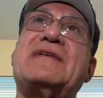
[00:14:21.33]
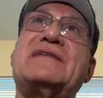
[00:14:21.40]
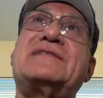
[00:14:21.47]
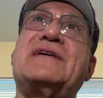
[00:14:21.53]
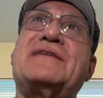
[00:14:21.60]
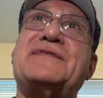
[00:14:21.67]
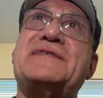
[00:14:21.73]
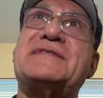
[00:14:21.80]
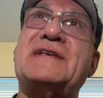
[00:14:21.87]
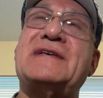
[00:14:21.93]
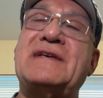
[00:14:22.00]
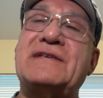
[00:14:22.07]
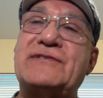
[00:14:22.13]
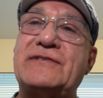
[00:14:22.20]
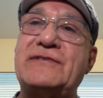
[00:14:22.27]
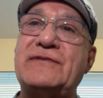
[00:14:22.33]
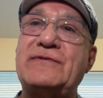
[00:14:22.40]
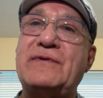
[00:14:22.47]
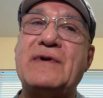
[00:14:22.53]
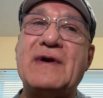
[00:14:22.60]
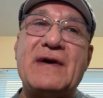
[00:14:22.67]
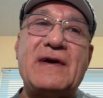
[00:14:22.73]
of the toughest things is
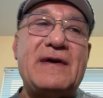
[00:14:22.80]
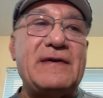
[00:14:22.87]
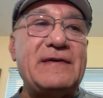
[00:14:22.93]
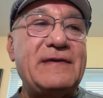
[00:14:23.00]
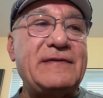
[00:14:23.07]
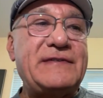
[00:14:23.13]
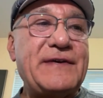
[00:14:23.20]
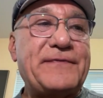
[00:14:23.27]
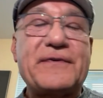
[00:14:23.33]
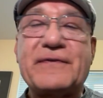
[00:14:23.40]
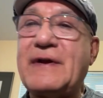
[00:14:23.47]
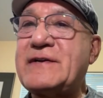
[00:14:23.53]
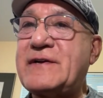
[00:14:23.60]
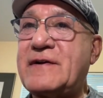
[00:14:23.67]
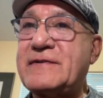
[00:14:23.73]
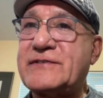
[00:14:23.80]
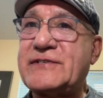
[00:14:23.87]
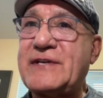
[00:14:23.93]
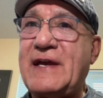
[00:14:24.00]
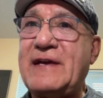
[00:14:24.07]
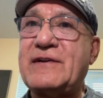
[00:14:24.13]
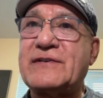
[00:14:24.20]
to
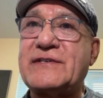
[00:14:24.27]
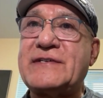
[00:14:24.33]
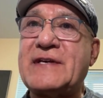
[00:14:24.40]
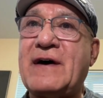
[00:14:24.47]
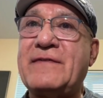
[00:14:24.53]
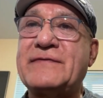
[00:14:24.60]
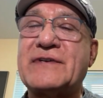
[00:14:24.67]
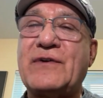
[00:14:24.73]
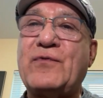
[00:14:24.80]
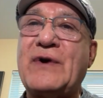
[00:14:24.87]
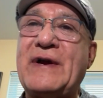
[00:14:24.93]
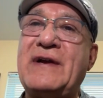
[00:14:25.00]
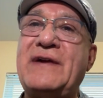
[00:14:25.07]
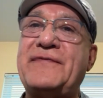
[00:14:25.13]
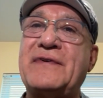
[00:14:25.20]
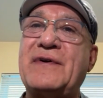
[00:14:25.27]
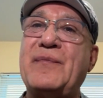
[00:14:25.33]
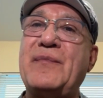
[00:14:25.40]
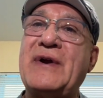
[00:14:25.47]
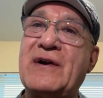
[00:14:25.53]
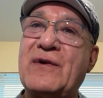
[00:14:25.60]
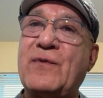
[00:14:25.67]
differentiate ourselves away
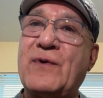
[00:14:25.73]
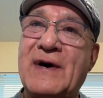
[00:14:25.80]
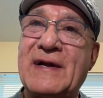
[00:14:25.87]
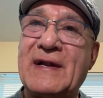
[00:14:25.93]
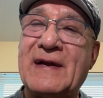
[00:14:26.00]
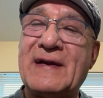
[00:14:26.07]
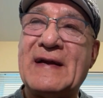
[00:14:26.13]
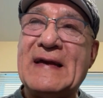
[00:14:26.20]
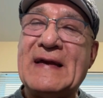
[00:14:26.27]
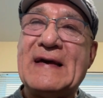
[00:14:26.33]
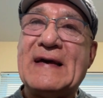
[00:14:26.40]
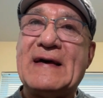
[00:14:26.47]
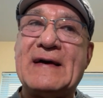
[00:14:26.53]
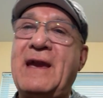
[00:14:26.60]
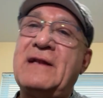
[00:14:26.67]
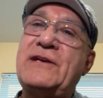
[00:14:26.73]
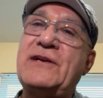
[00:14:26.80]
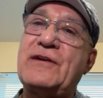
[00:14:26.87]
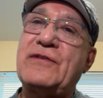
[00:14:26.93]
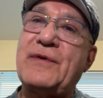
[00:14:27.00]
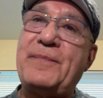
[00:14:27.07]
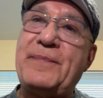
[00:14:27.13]
from marijuana. And,
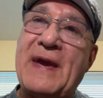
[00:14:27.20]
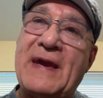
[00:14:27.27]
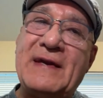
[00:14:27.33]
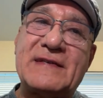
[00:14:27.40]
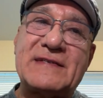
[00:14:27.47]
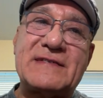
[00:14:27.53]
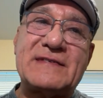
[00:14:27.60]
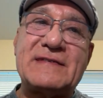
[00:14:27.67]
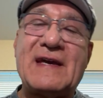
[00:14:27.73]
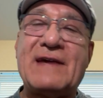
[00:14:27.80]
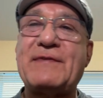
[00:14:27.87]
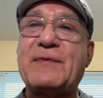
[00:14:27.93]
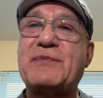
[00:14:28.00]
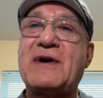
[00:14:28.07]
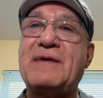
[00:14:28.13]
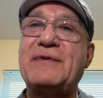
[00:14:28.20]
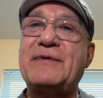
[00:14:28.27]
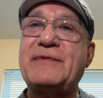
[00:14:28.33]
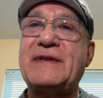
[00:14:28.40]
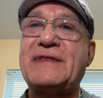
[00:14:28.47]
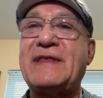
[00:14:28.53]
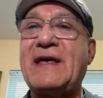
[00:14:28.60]
the banks have a
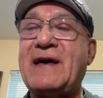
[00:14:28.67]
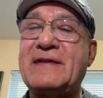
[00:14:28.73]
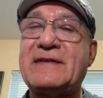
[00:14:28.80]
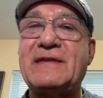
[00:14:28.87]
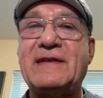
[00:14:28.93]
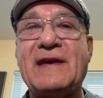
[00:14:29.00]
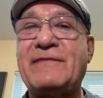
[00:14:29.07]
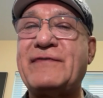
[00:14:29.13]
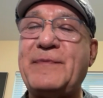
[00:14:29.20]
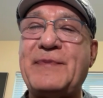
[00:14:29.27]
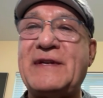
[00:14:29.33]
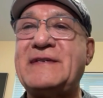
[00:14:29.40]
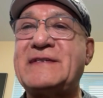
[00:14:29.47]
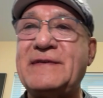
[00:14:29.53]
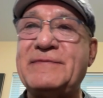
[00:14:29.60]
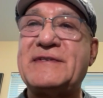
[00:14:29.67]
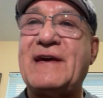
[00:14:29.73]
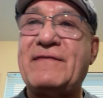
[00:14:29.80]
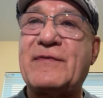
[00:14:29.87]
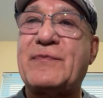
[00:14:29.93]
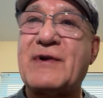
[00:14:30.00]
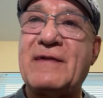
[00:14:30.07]
problem with that. Everybody seems to
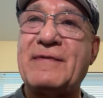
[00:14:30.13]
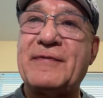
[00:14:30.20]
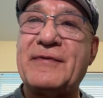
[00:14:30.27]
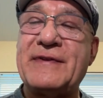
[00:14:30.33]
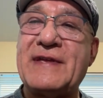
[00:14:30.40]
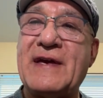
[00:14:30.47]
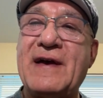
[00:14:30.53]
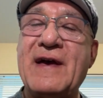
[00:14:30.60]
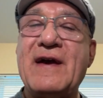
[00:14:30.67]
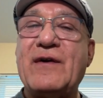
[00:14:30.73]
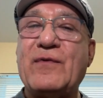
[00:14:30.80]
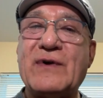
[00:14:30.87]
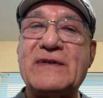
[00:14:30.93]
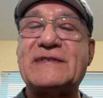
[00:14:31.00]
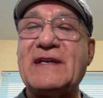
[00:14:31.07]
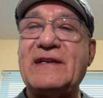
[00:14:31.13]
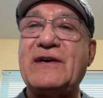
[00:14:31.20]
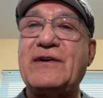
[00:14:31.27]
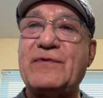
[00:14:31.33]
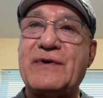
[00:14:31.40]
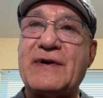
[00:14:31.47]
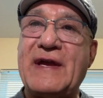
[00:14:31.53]
have a problem with that. Once they
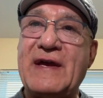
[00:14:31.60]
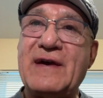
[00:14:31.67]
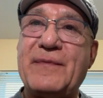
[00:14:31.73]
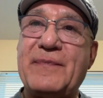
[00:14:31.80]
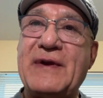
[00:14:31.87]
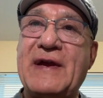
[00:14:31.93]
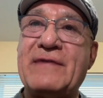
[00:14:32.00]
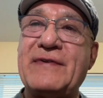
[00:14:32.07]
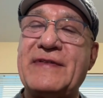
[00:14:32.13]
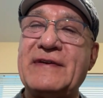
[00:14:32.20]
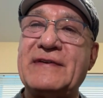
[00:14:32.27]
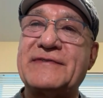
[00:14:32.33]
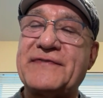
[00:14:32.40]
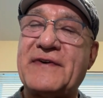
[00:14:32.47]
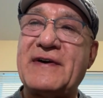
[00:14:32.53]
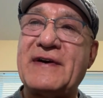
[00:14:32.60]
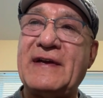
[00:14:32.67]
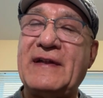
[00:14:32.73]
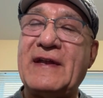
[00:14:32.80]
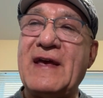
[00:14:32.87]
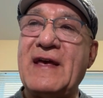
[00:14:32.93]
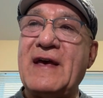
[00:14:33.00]
know we're hemp, everything's
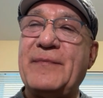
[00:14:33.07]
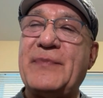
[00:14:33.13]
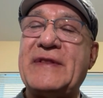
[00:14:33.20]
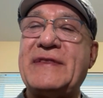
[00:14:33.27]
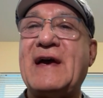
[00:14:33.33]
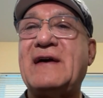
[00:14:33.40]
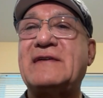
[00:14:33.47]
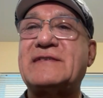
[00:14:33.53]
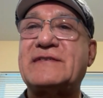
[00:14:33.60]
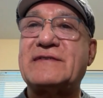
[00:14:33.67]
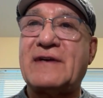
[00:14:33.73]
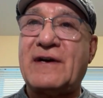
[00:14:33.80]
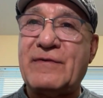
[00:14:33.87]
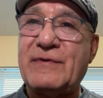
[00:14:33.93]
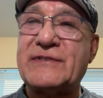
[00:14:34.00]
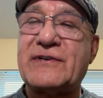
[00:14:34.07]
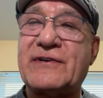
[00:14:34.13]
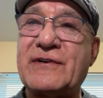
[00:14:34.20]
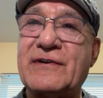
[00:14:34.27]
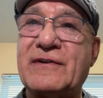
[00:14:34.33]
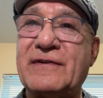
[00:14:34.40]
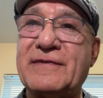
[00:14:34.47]
fine. But that's always a
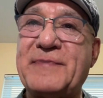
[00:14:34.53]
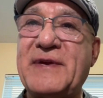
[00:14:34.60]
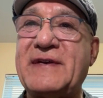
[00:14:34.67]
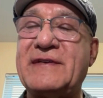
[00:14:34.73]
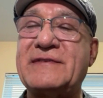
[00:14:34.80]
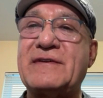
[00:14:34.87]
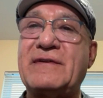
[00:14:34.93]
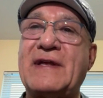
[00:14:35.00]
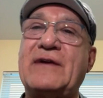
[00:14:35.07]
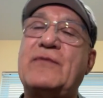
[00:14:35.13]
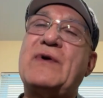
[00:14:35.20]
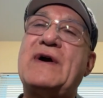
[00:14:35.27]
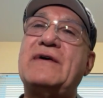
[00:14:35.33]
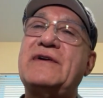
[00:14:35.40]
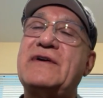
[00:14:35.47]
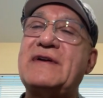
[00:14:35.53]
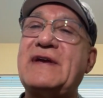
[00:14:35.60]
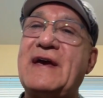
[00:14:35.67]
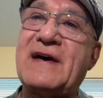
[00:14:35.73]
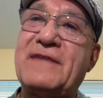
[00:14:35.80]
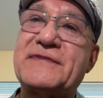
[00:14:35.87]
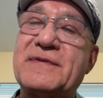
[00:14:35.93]
hurdle because they're like, well, you're going to
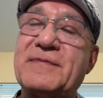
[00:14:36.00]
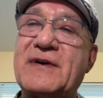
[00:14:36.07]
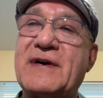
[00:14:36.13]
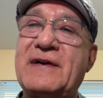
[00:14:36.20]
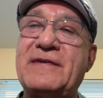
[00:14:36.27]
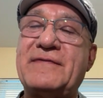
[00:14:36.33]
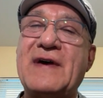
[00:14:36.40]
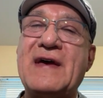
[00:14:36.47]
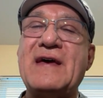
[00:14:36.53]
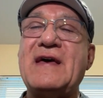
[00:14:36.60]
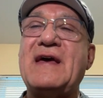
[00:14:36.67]
have some kind of